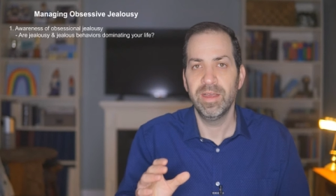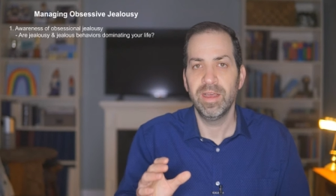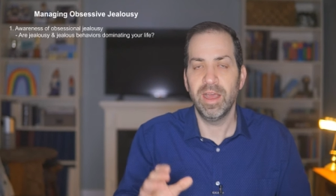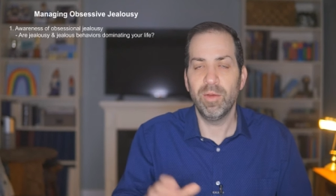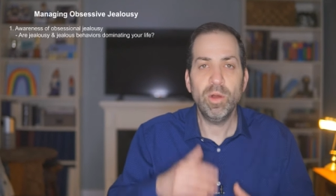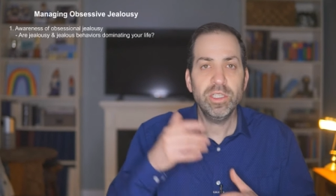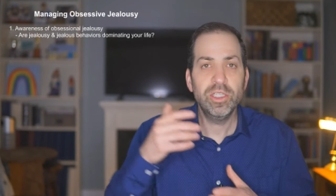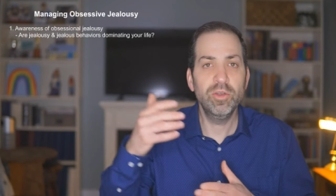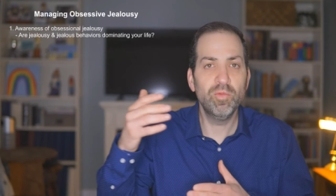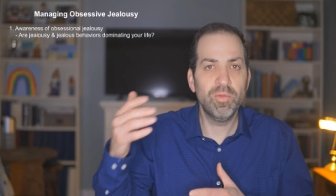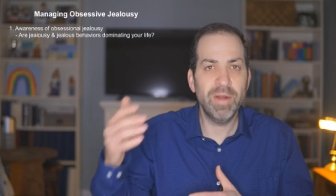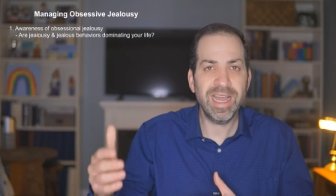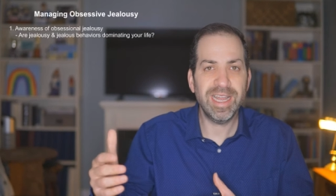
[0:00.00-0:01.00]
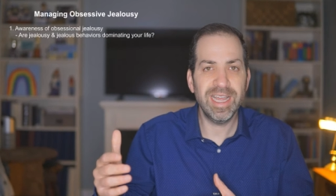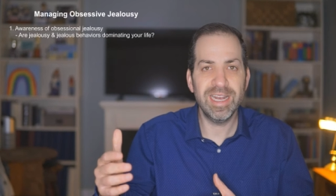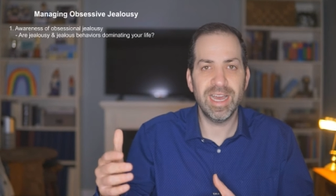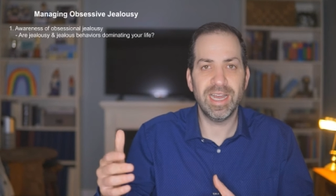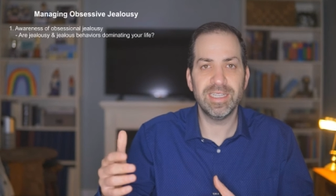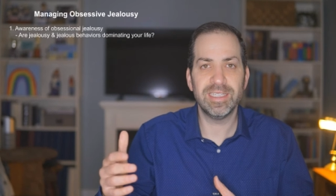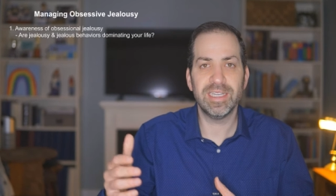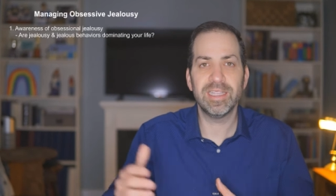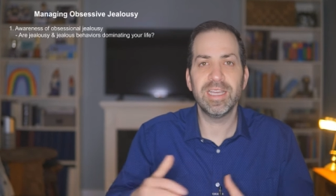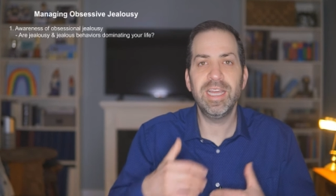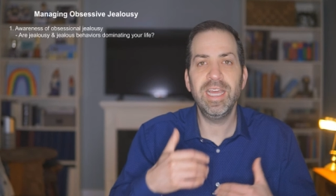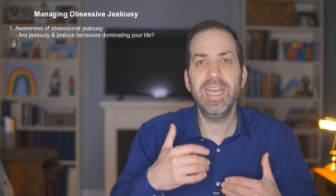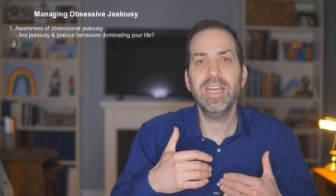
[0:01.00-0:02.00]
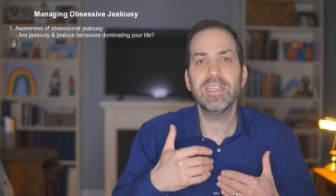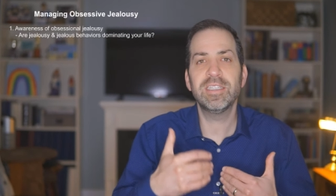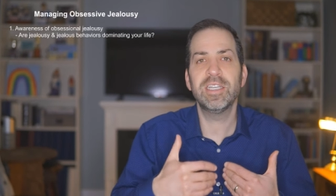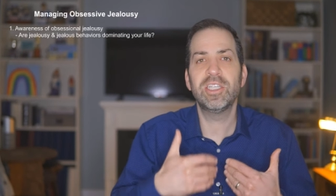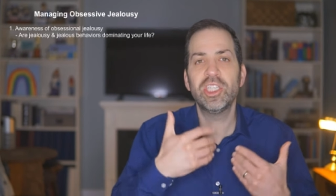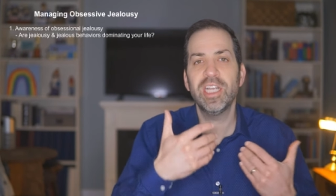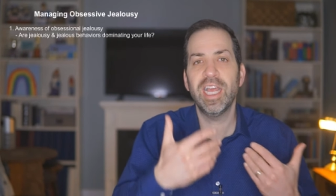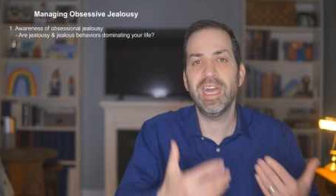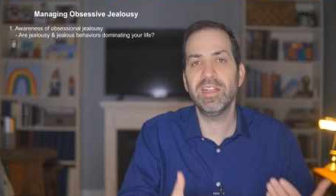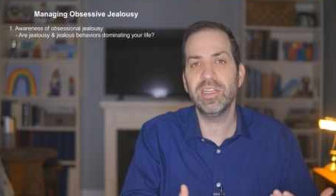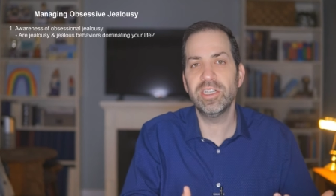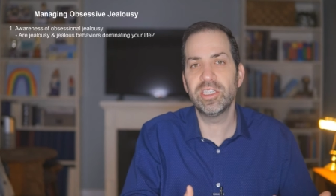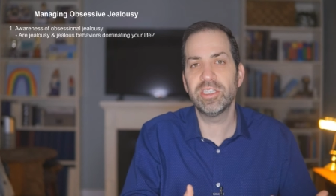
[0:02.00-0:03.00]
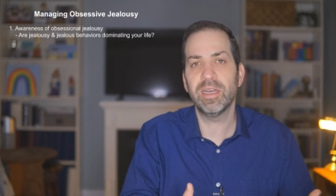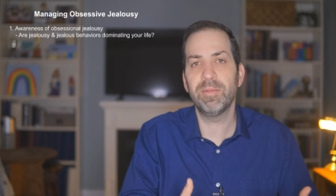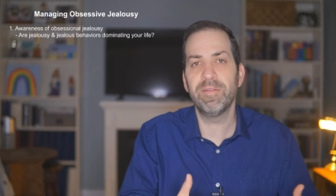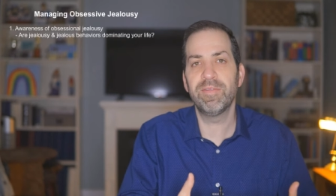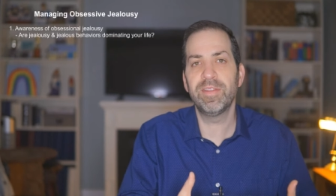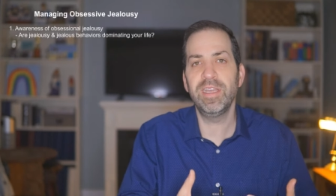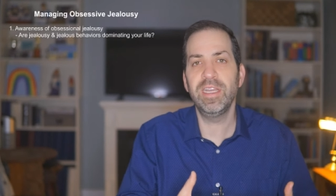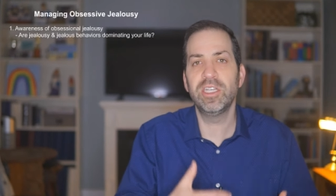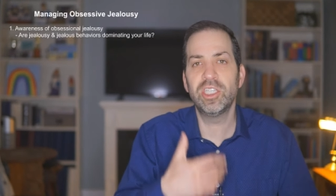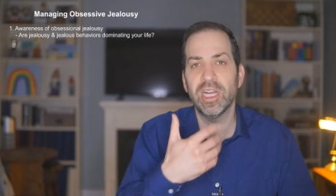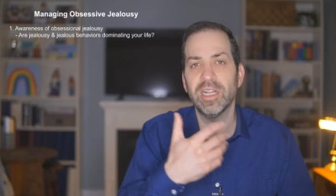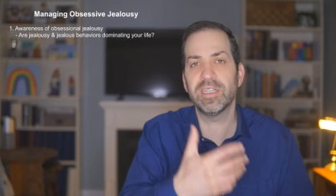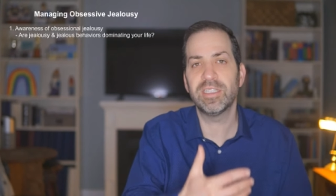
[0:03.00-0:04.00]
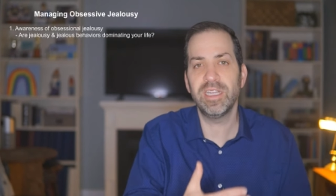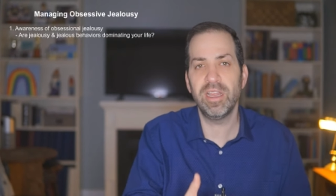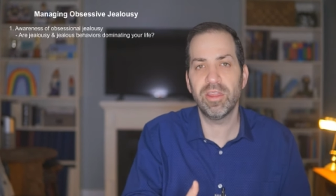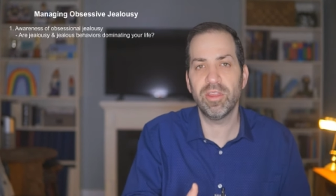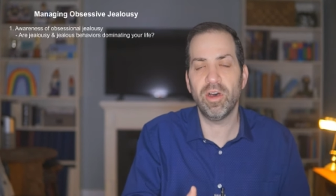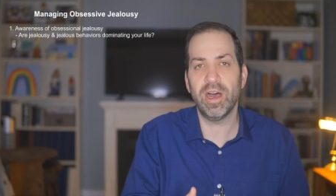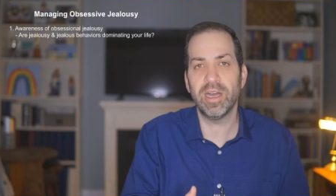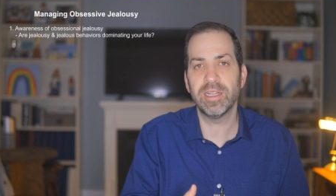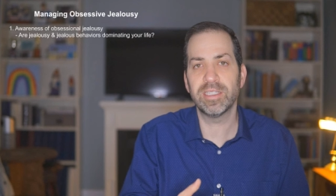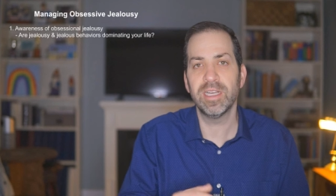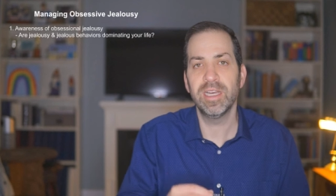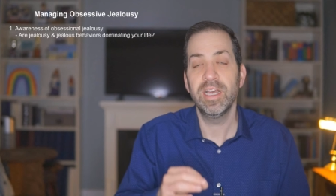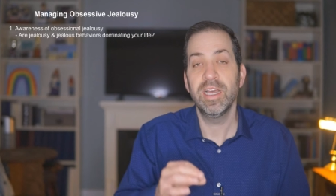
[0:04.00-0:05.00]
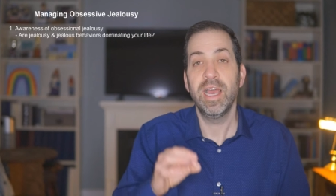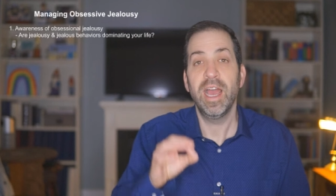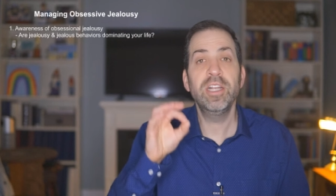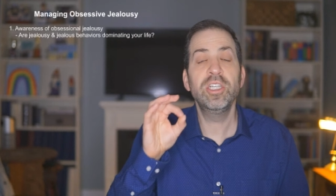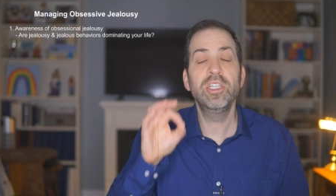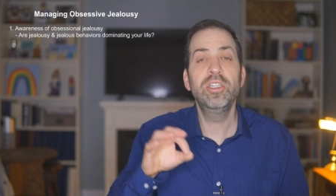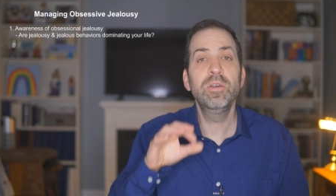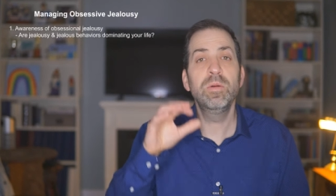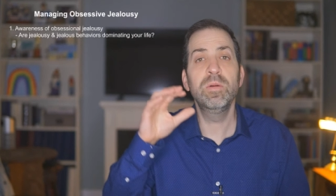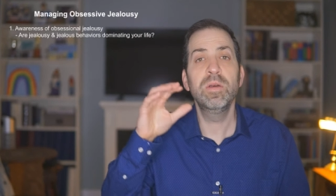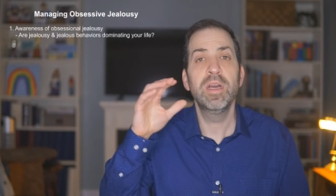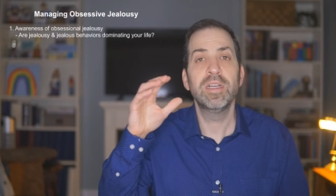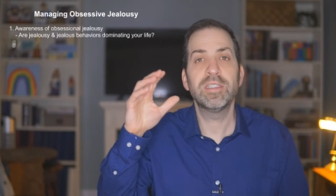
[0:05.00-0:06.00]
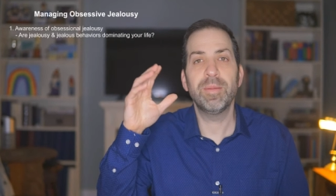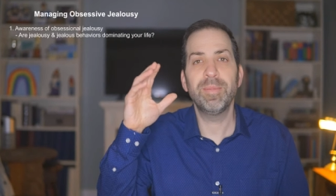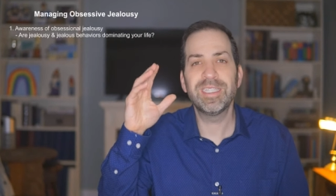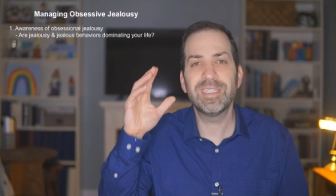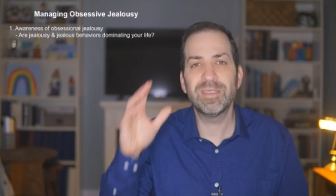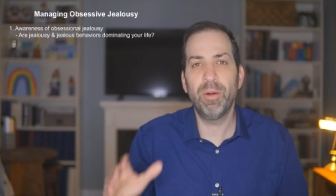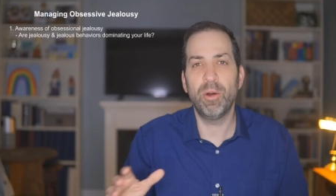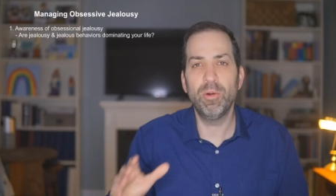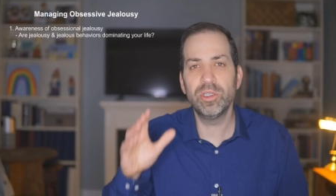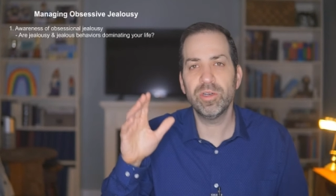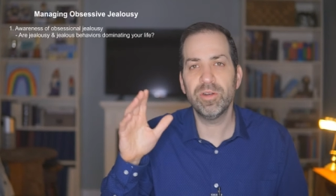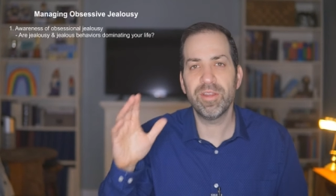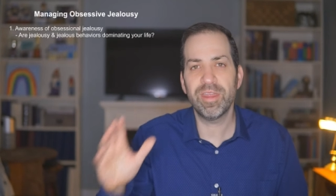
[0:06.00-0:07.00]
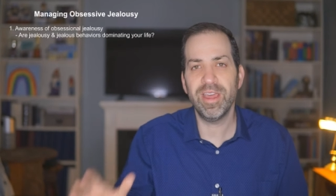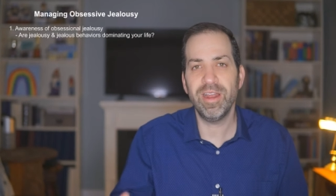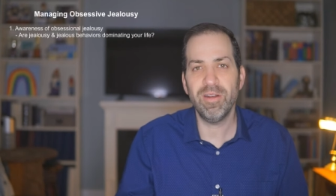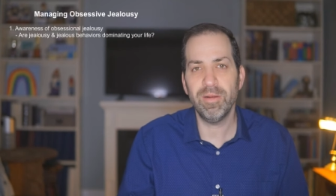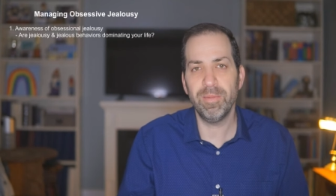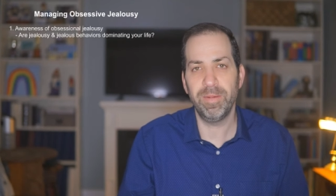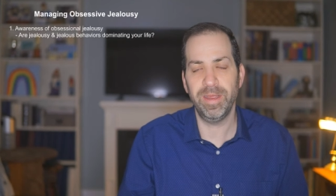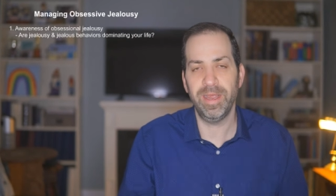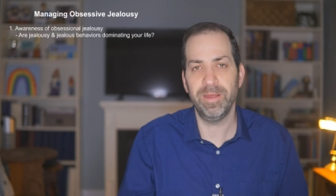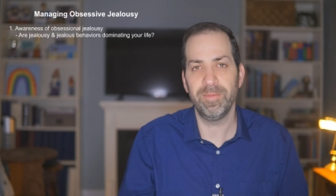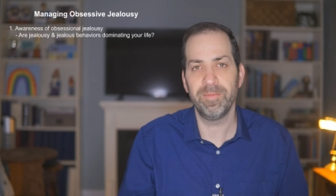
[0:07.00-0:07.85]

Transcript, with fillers: And once you recognize it, the key is to challenge some of the jealousy thoughts and to do some exposure therapy.